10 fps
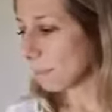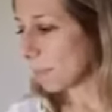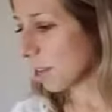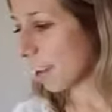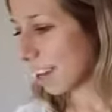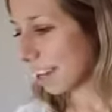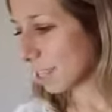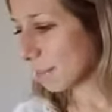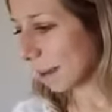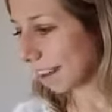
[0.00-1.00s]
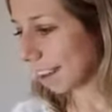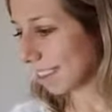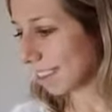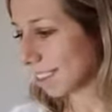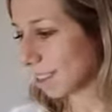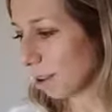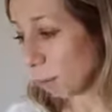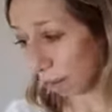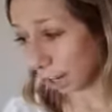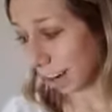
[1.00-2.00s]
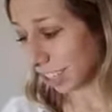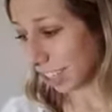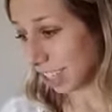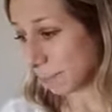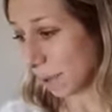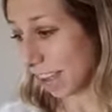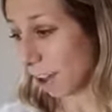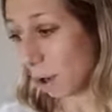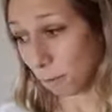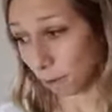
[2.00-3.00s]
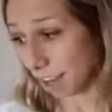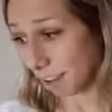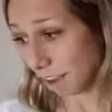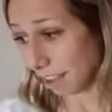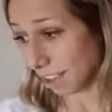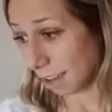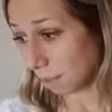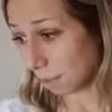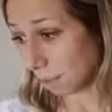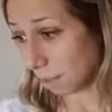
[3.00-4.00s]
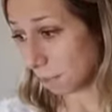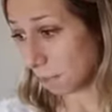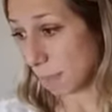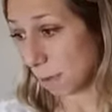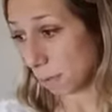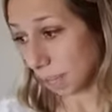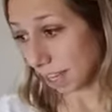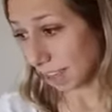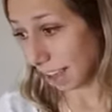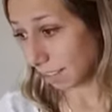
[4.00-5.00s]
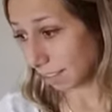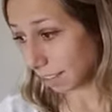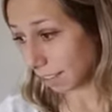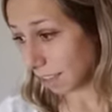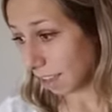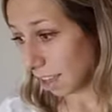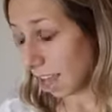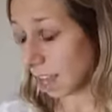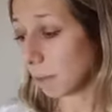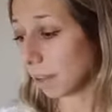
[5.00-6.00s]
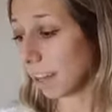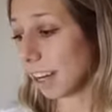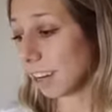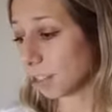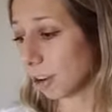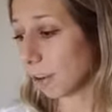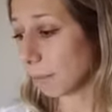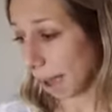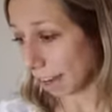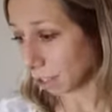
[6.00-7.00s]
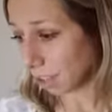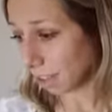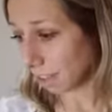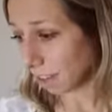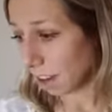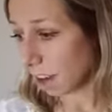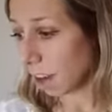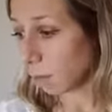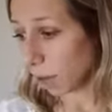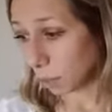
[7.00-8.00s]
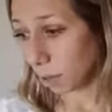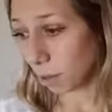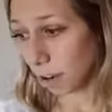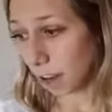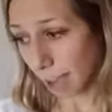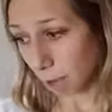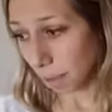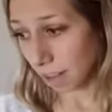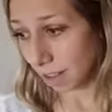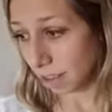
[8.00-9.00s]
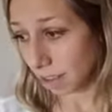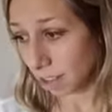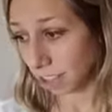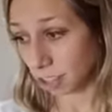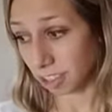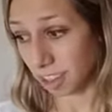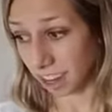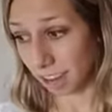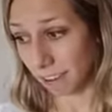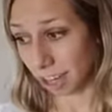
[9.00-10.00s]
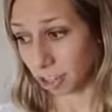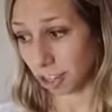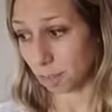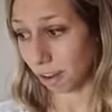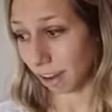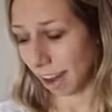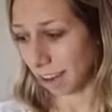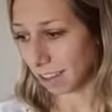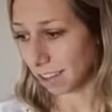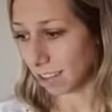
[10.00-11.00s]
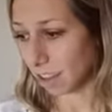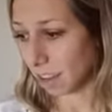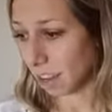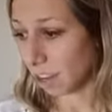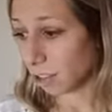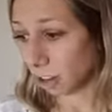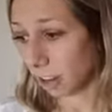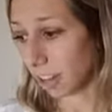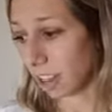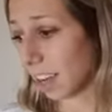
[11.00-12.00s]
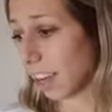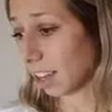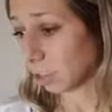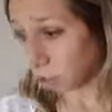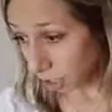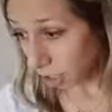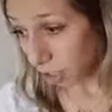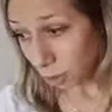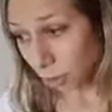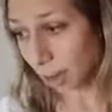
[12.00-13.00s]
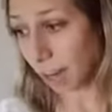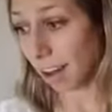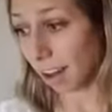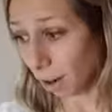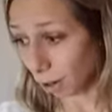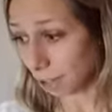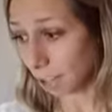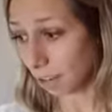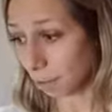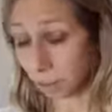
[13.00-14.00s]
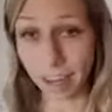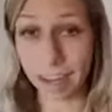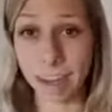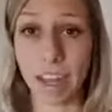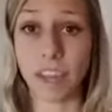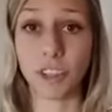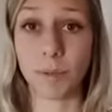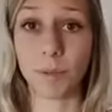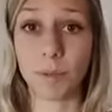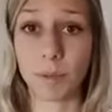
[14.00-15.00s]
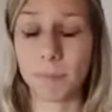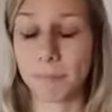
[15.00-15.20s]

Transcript: You can experience holding grudges, being overly defensive, people-pleasing, inability to show compassion, respiratory ailments, such as lung infections, bronchitis, circulatory and heart-related issues.